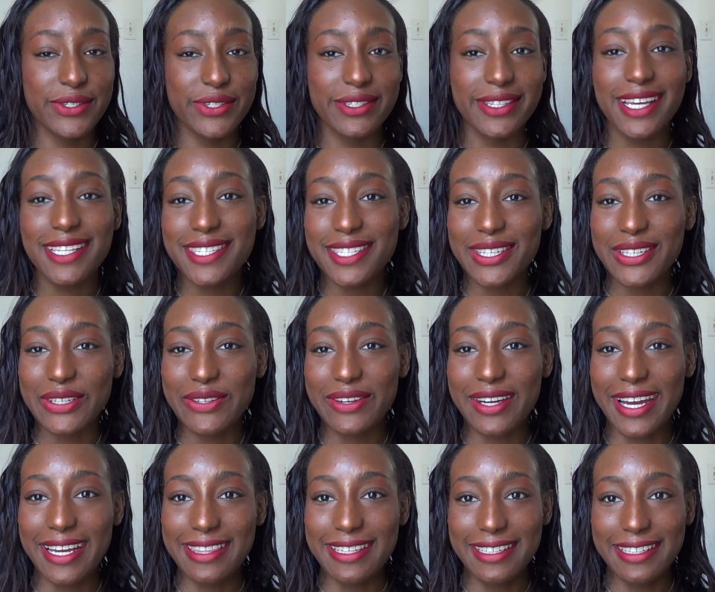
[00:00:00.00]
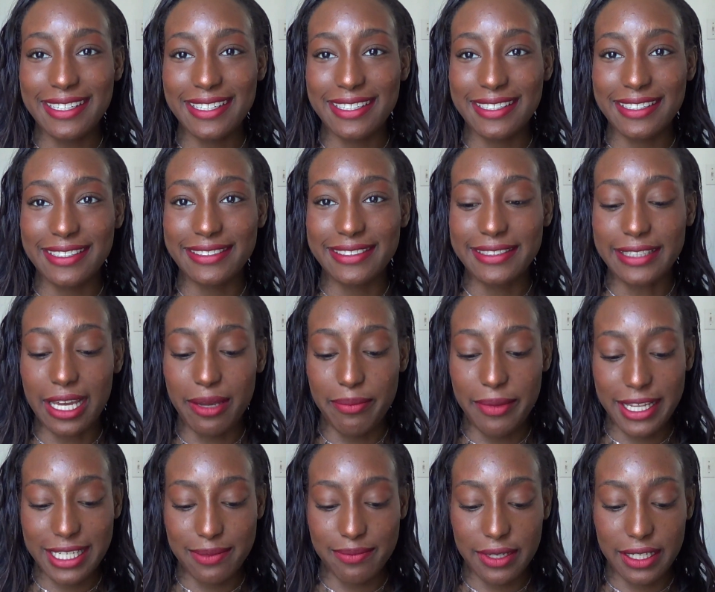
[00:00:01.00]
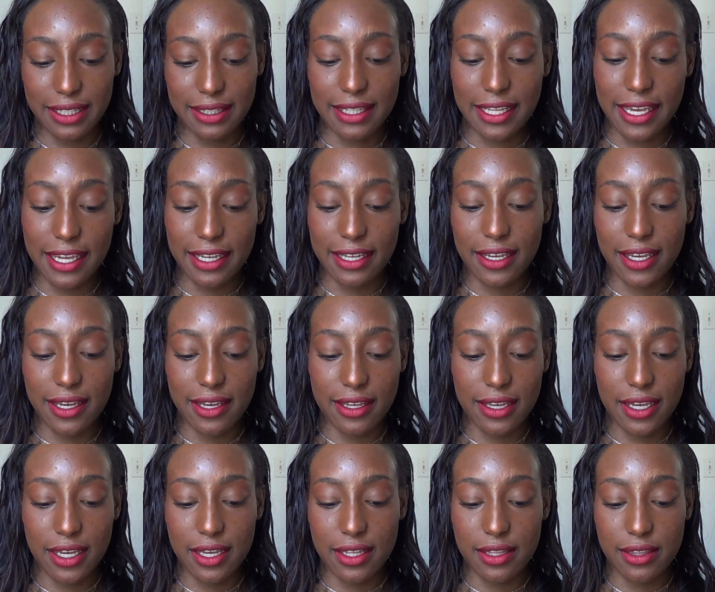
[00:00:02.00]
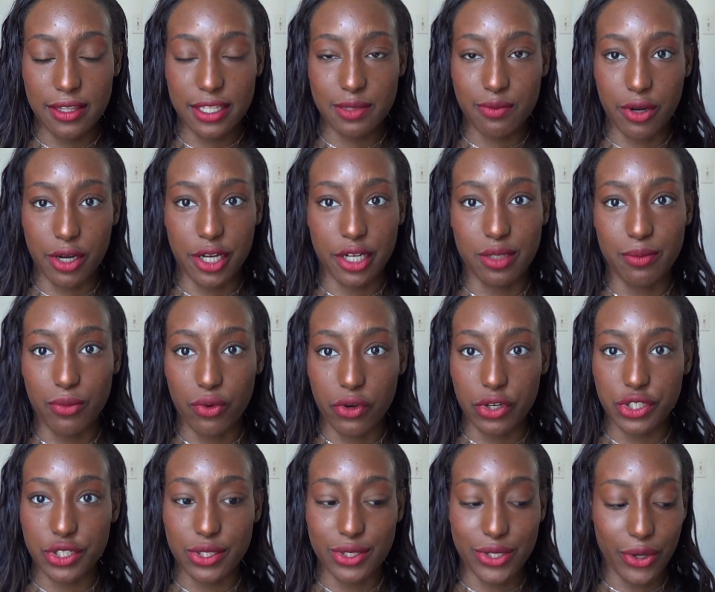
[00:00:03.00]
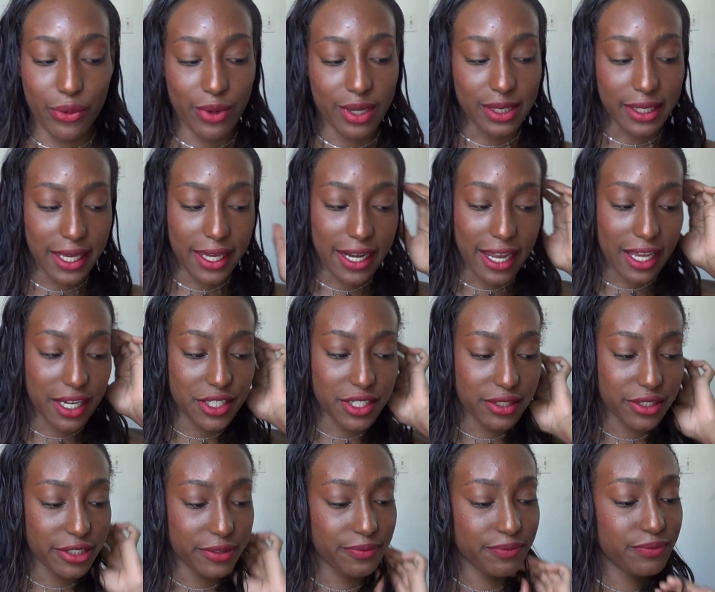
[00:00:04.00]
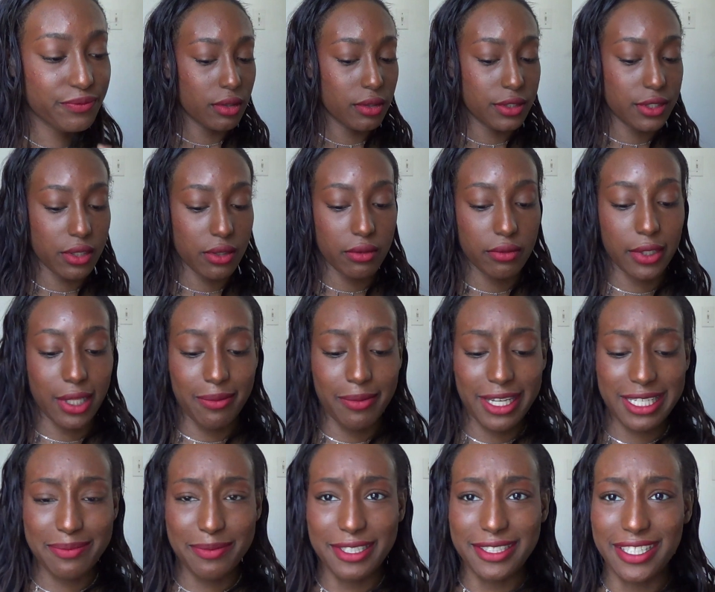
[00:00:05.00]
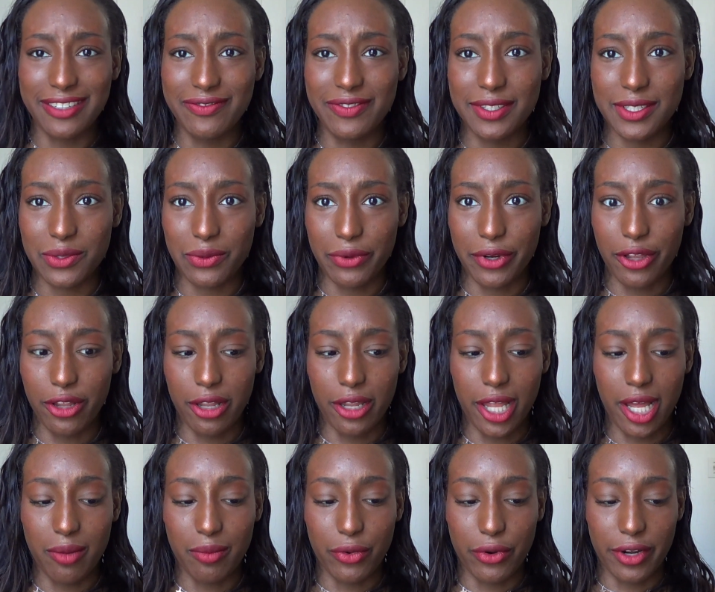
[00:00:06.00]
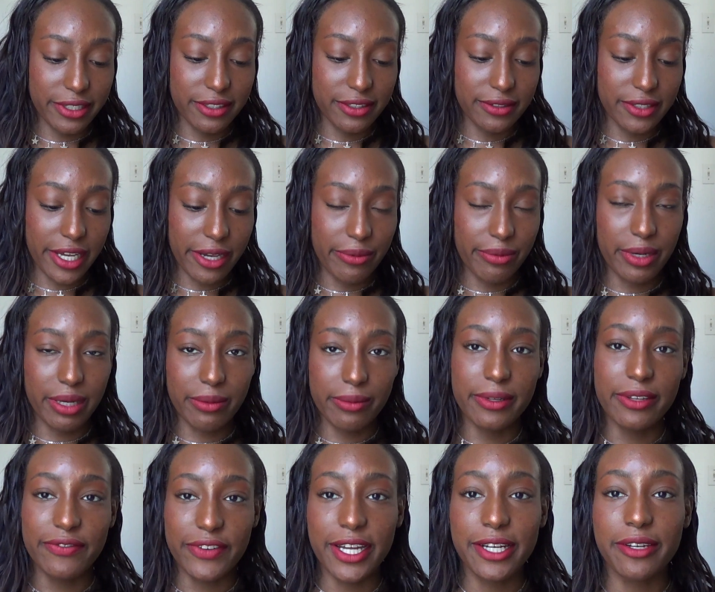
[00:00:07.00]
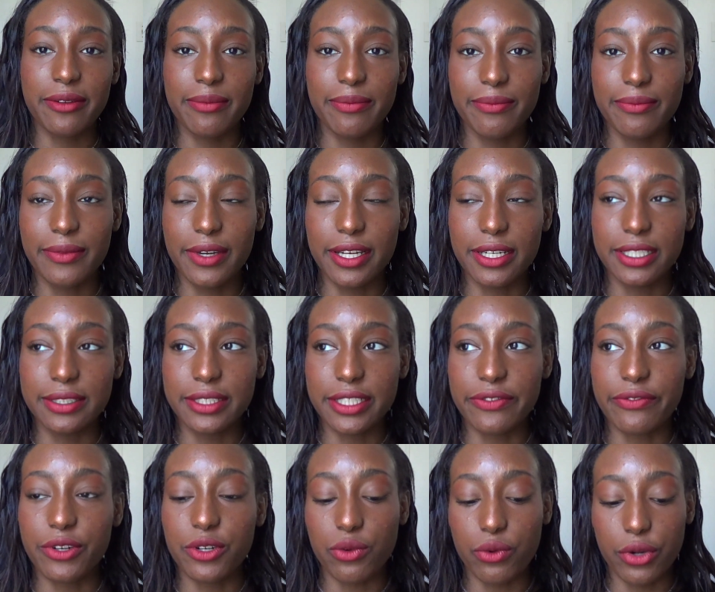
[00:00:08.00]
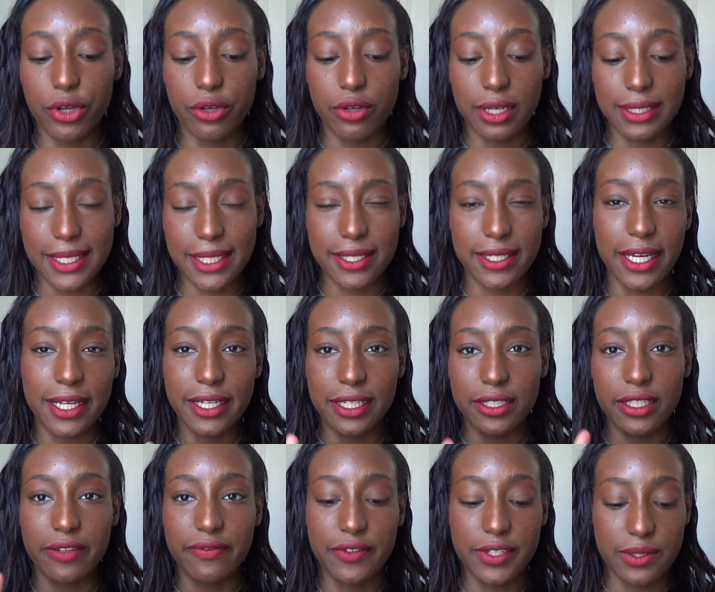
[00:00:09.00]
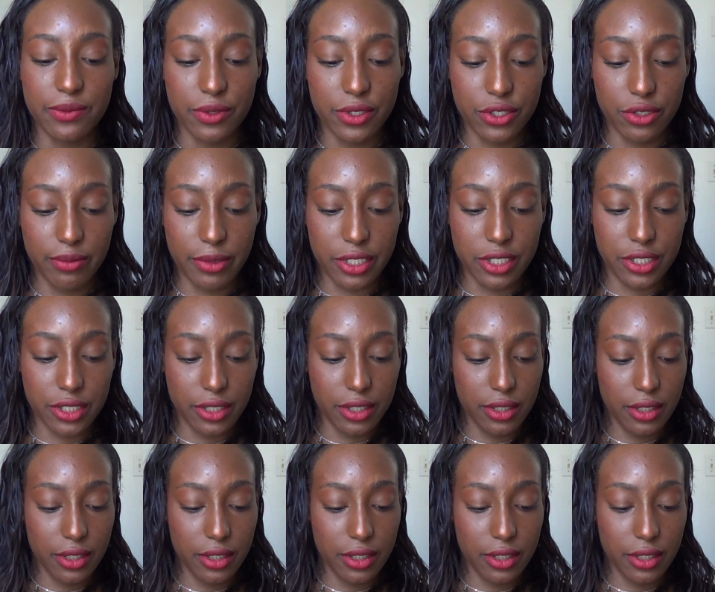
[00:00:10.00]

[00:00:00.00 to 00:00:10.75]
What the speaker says: So that's cute. I think that makes me like this product more, just knowing that actually. So that makes me love this oil a lot more. I would probably find a different oil because I didn't love this one too much.